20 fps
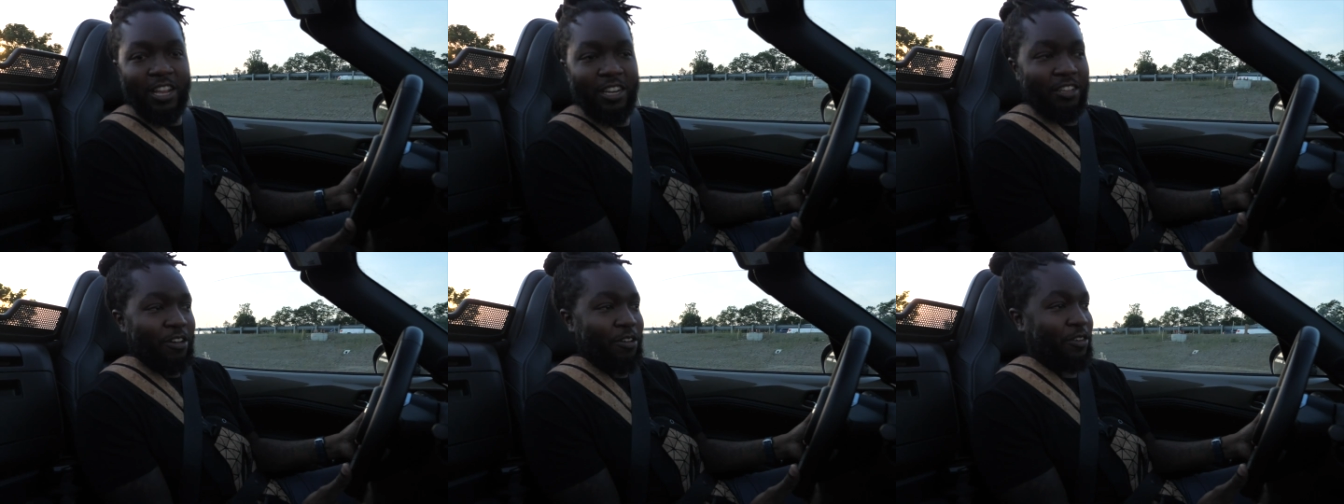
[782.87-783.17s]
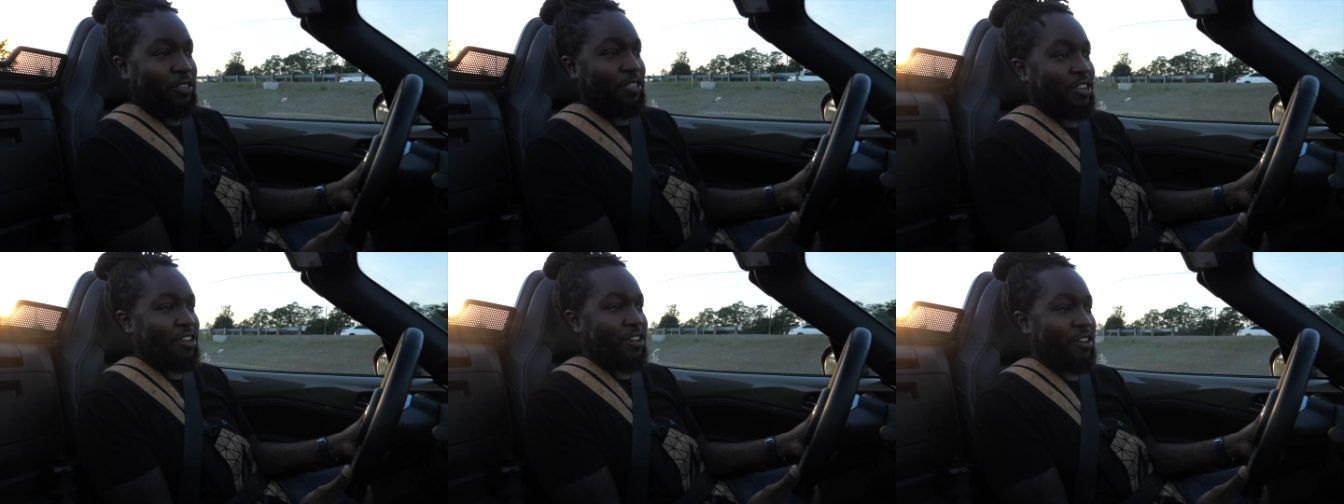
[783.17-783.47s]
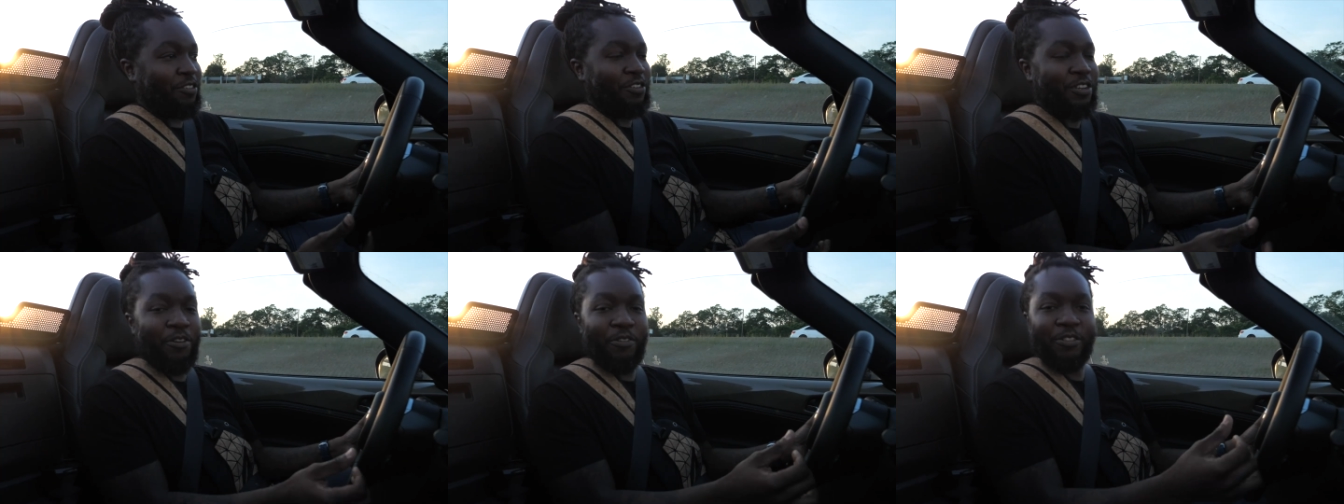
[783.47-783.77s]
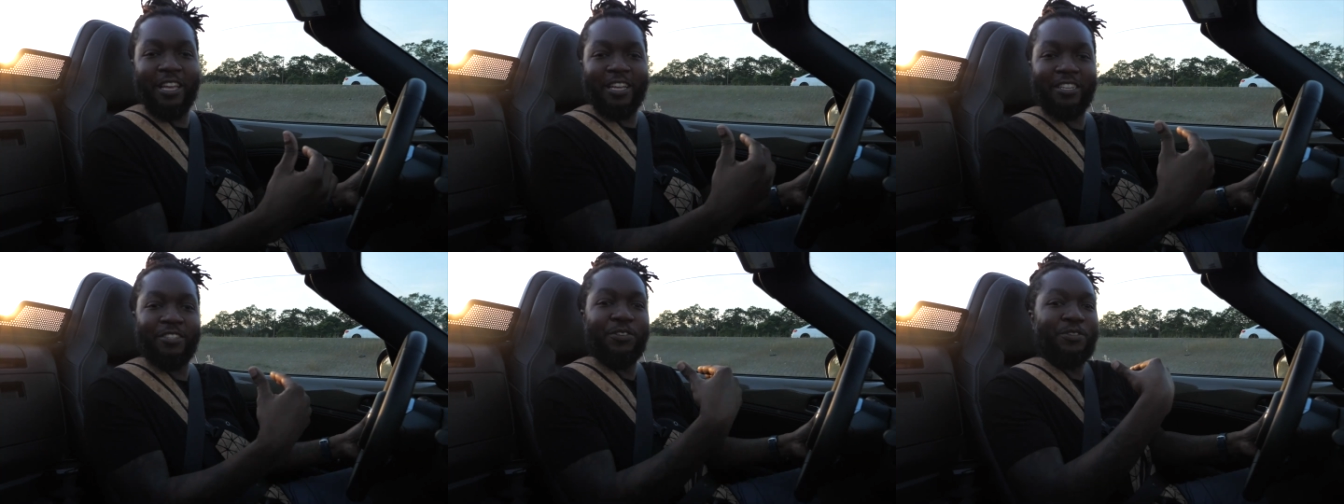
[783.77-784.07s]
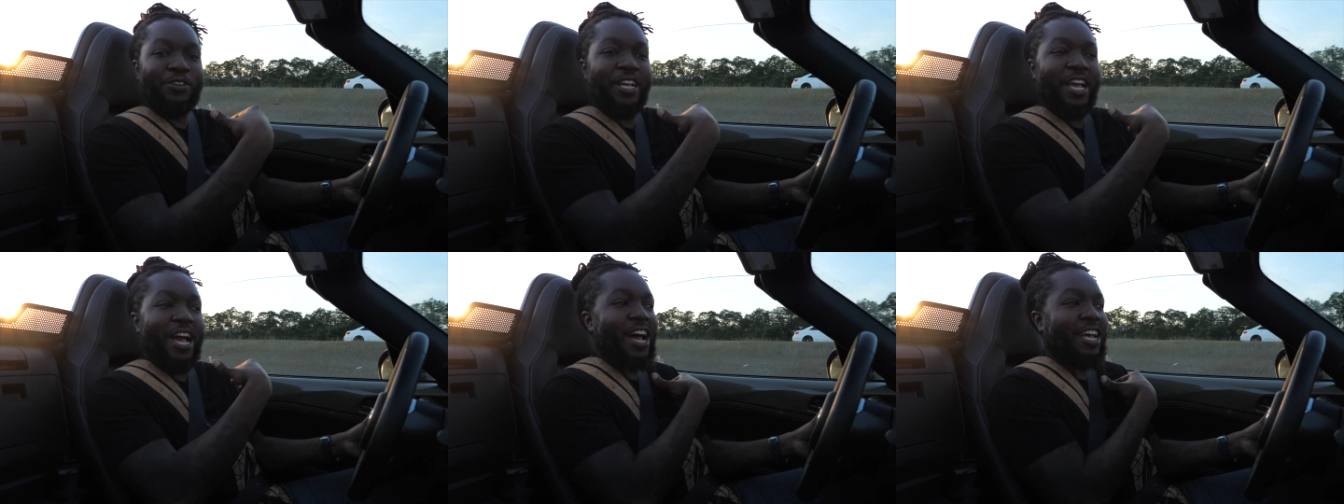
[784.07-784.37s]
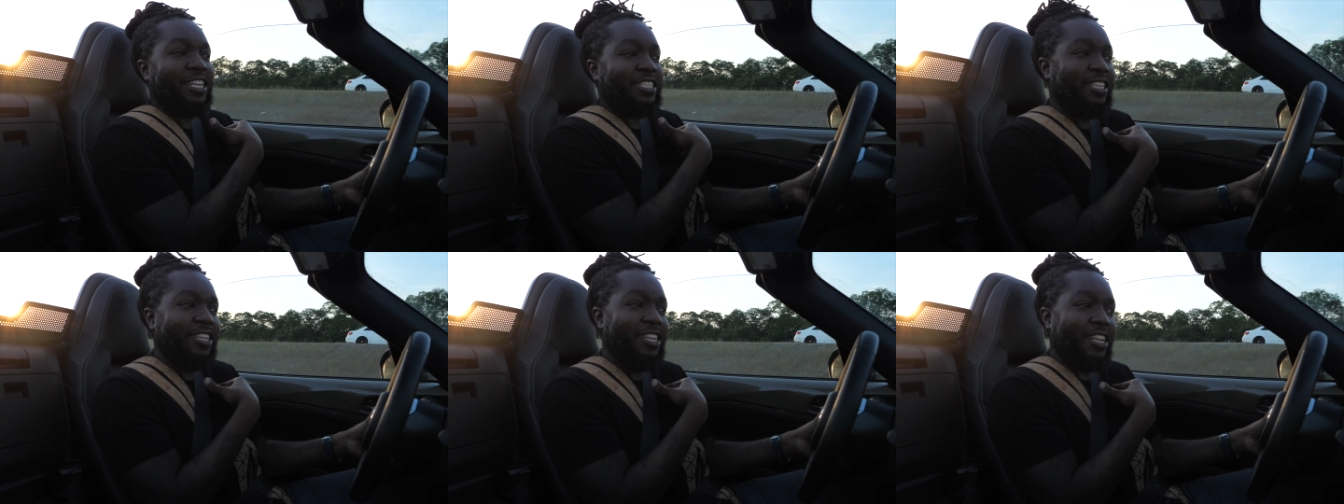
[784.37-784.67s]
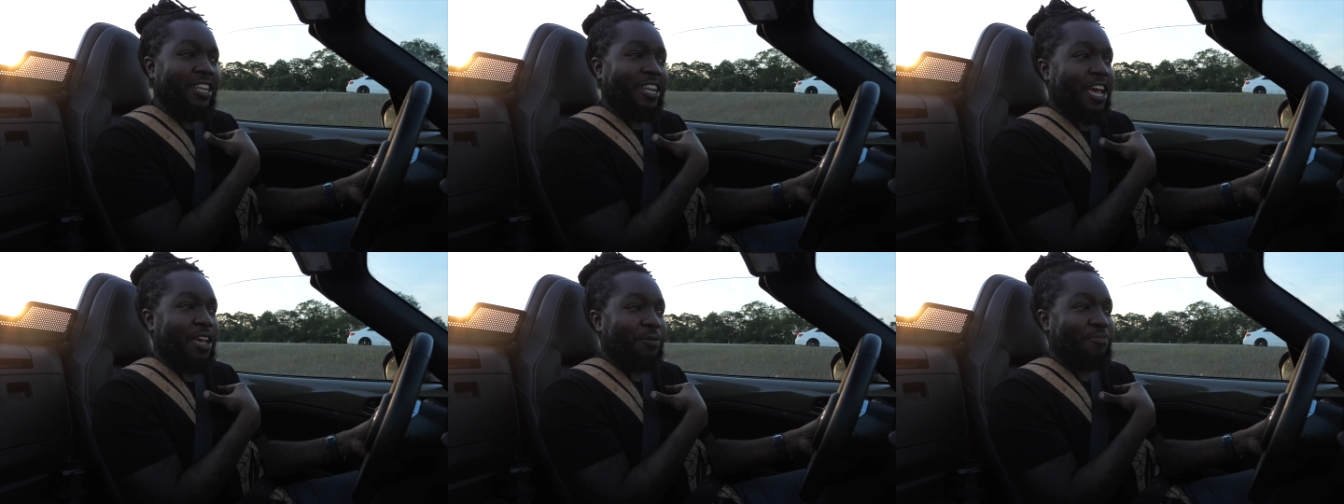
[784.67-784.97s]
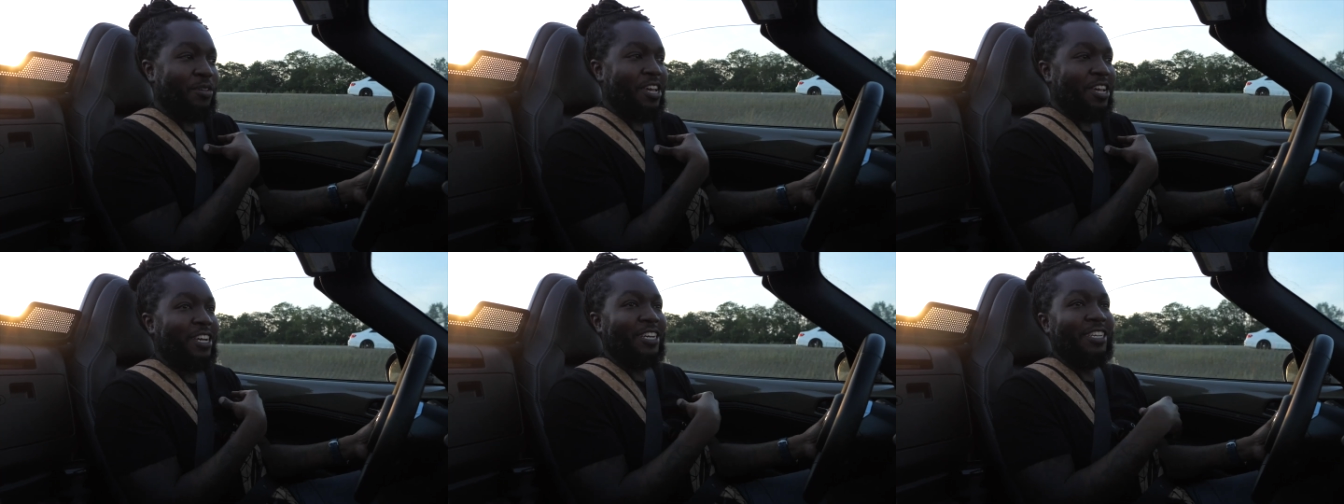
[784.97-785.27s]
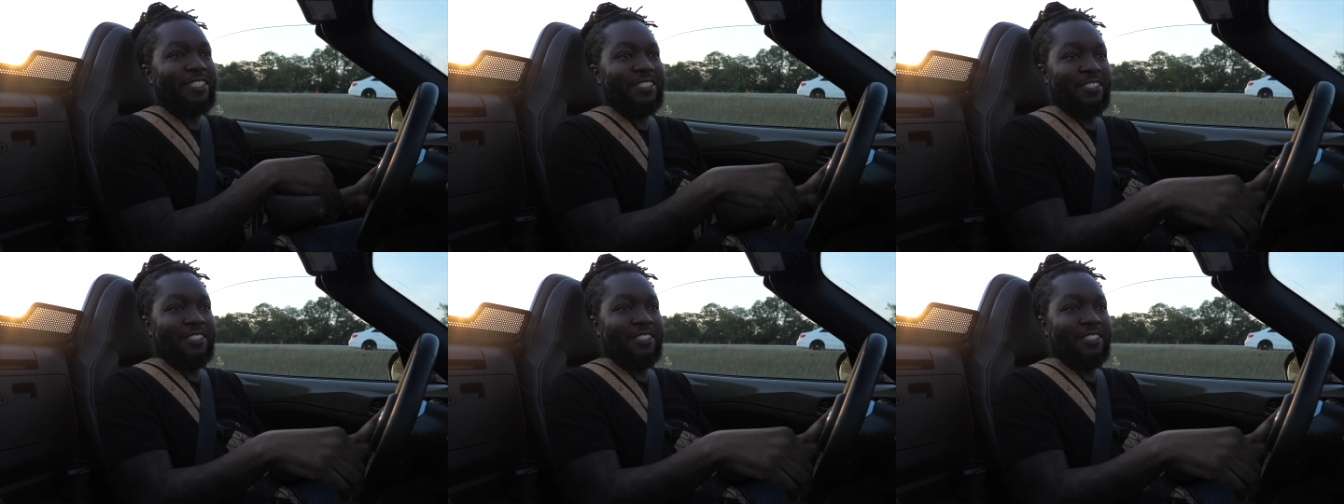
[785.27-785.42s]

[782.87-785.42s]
to go to jail. You know what they do to guys that look like me?